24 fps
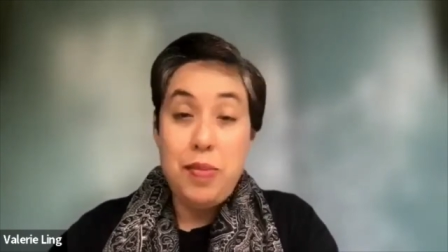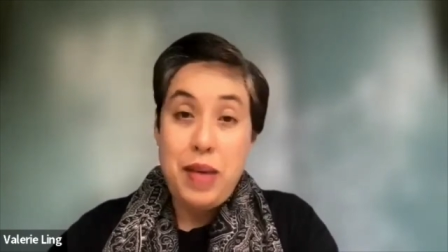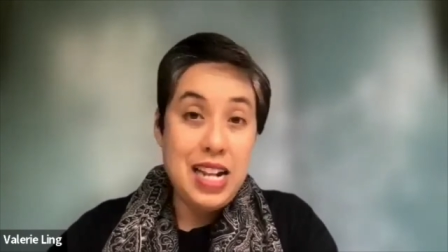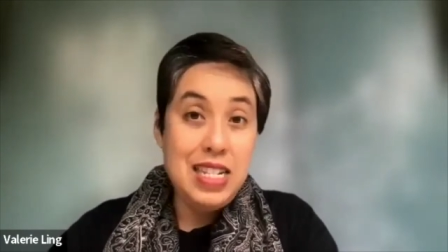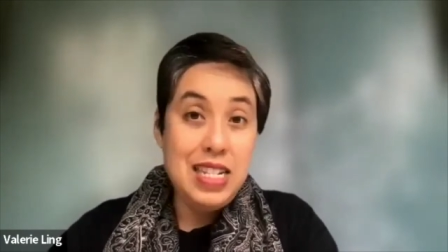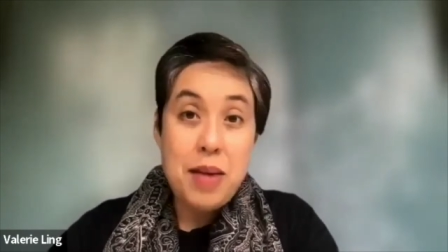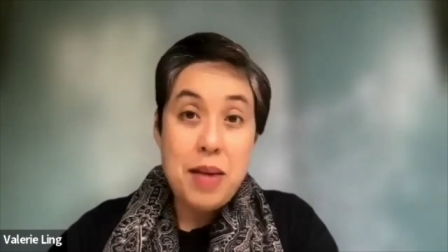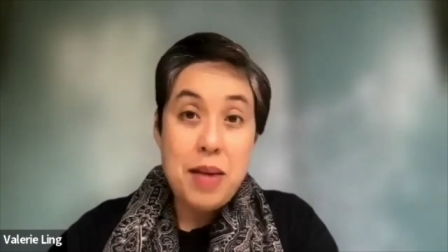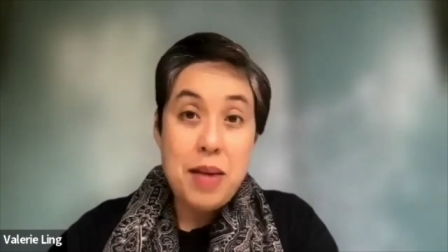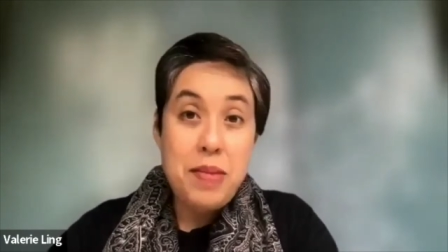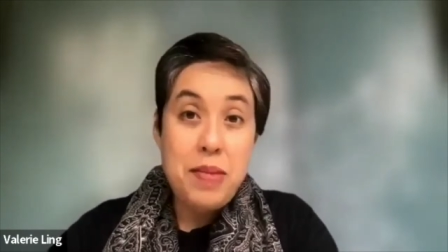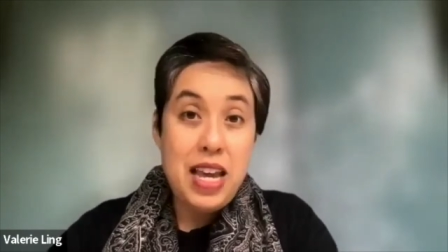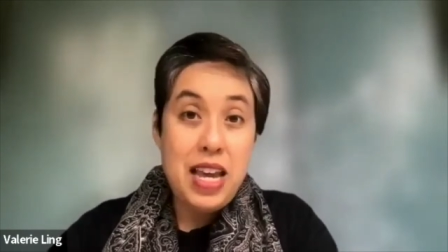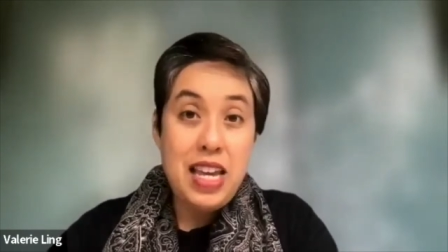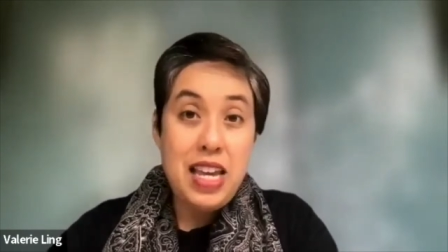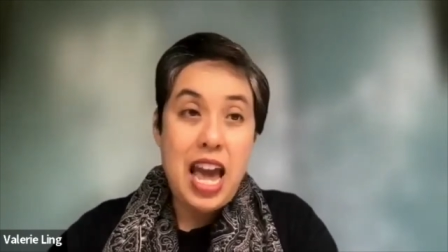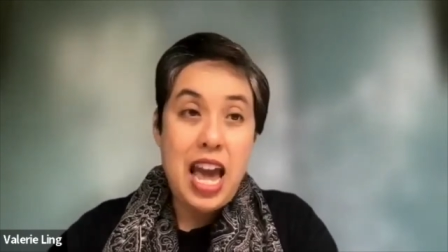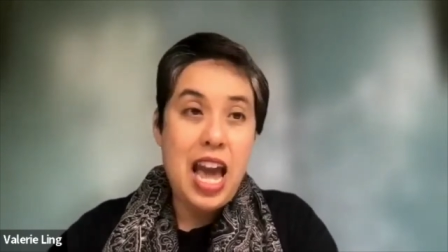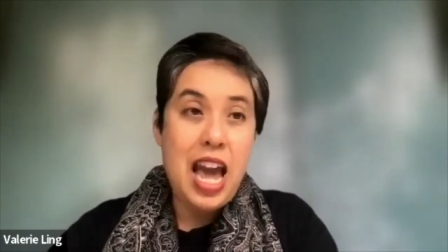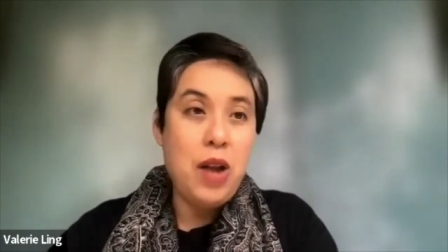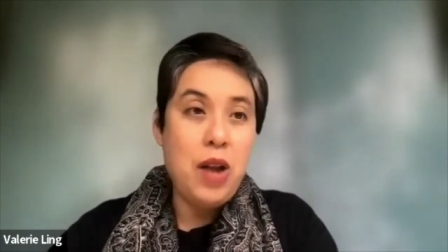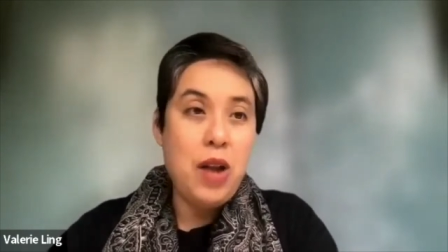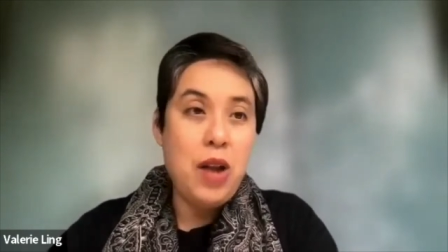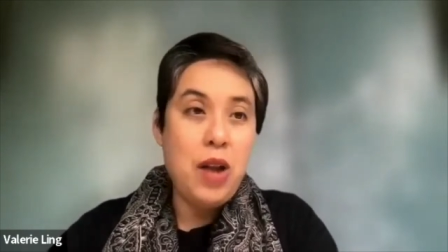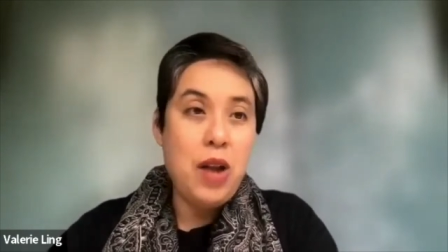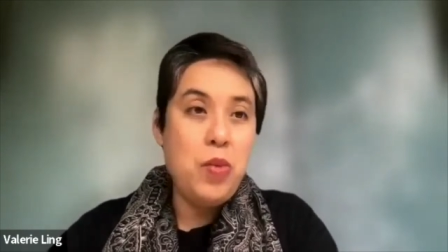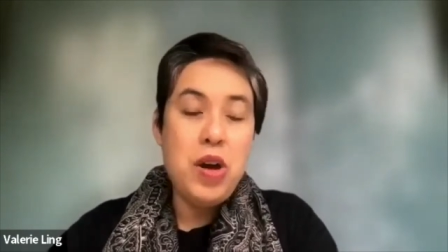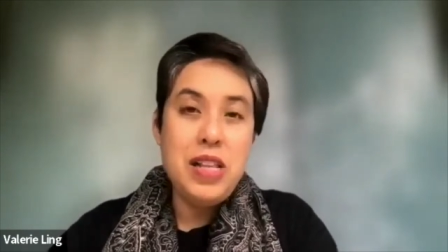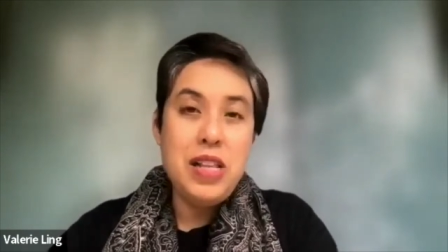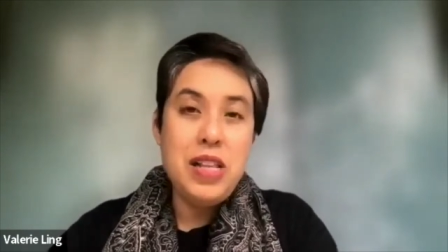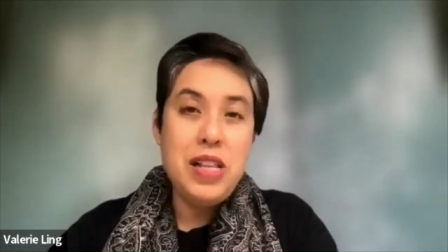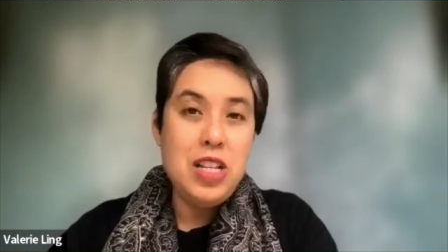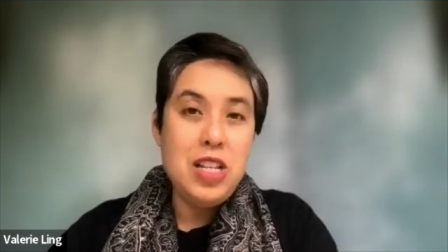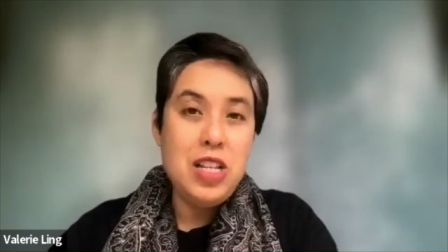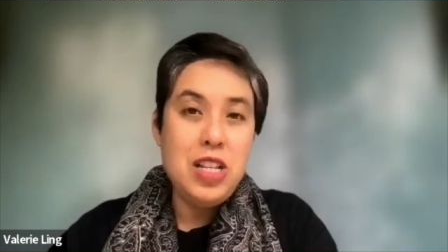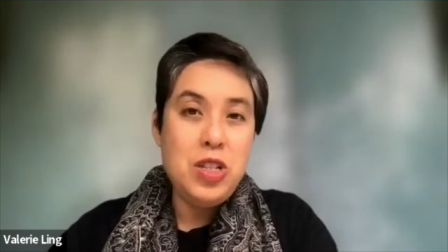with the pandemic
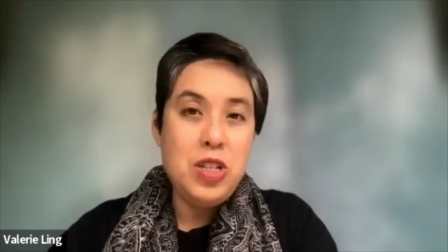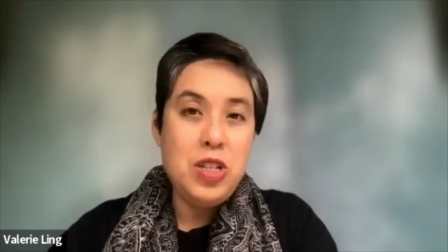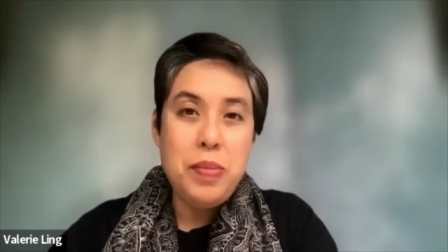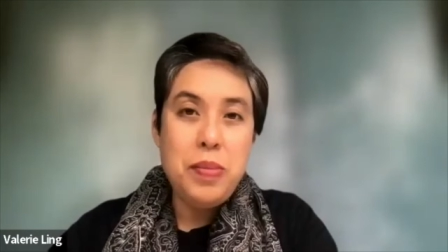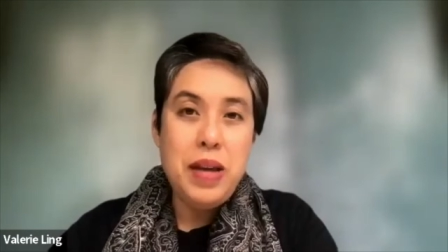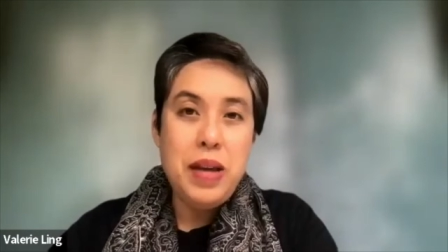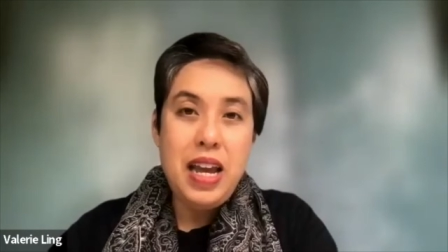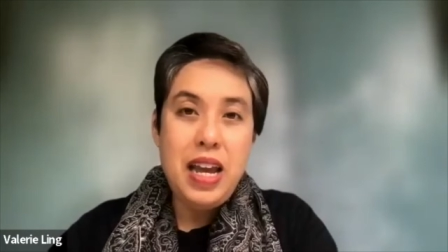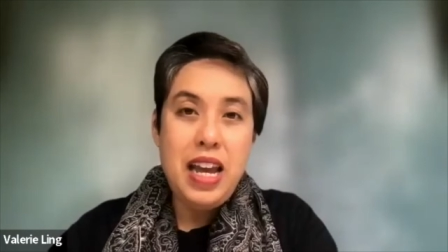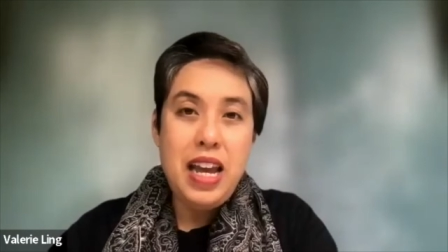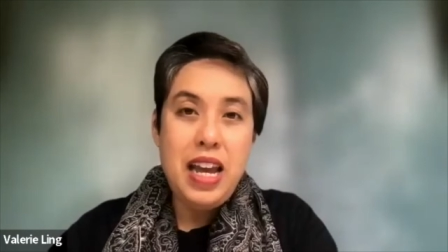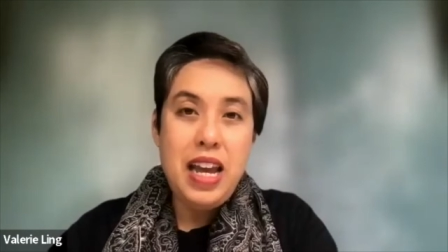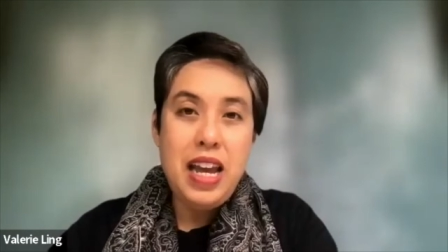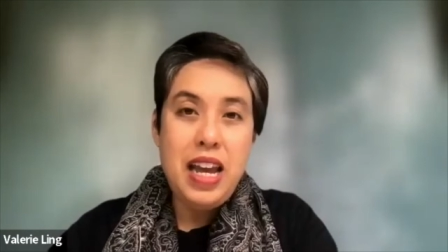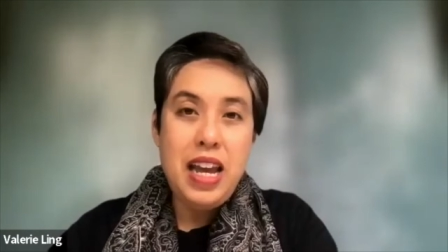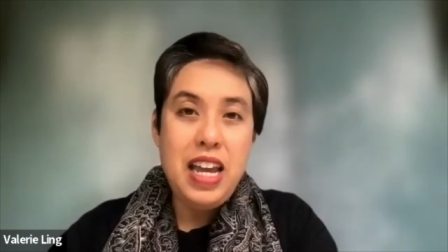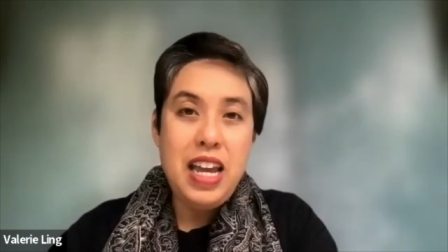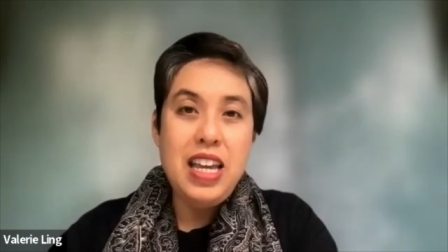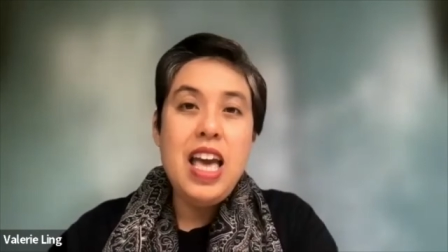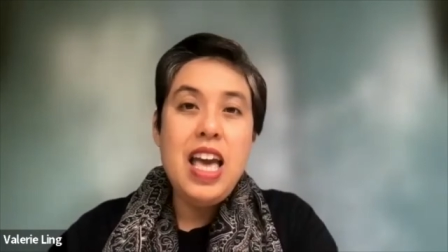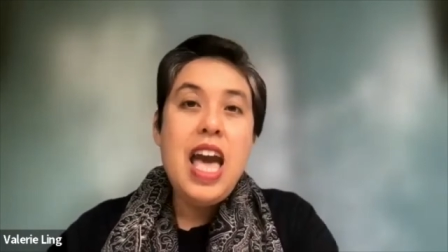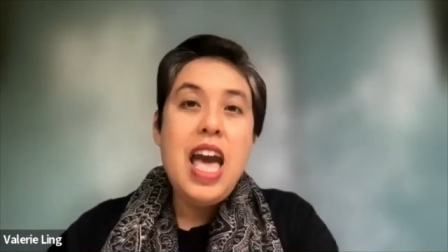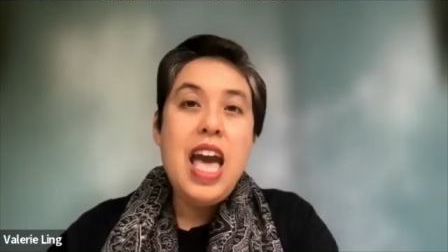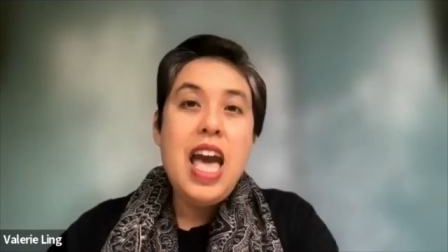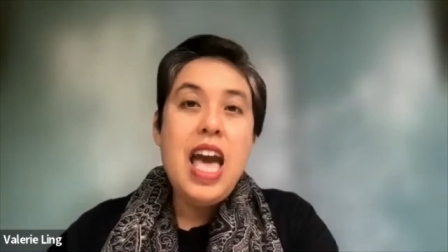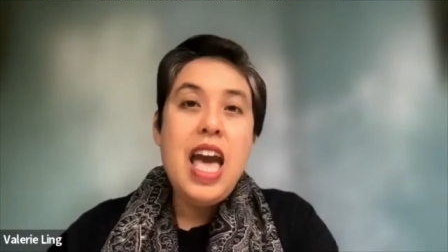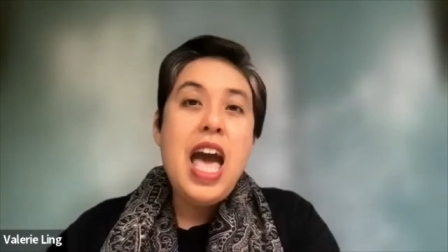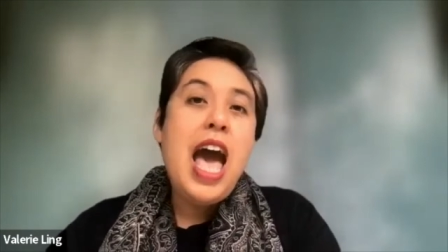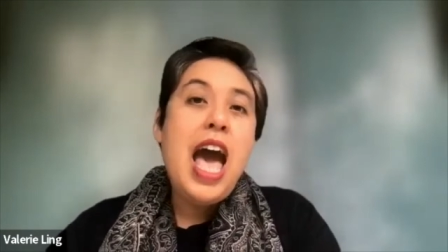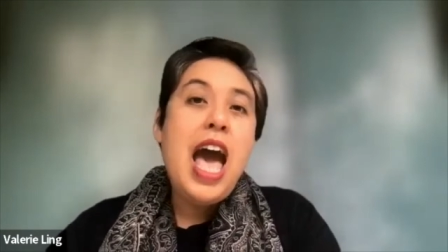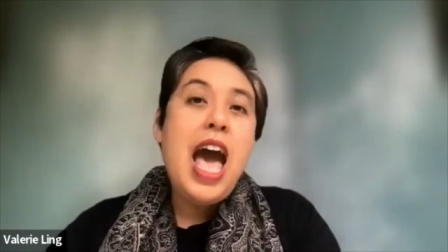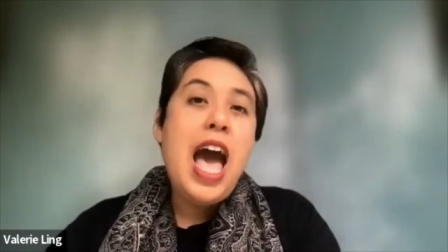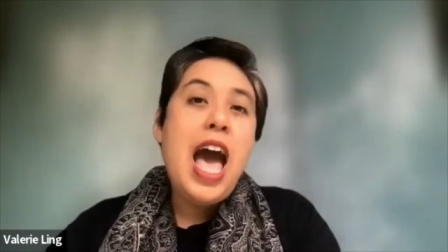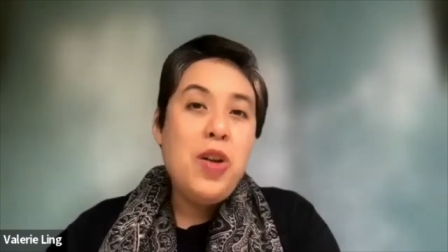and workplace well-being,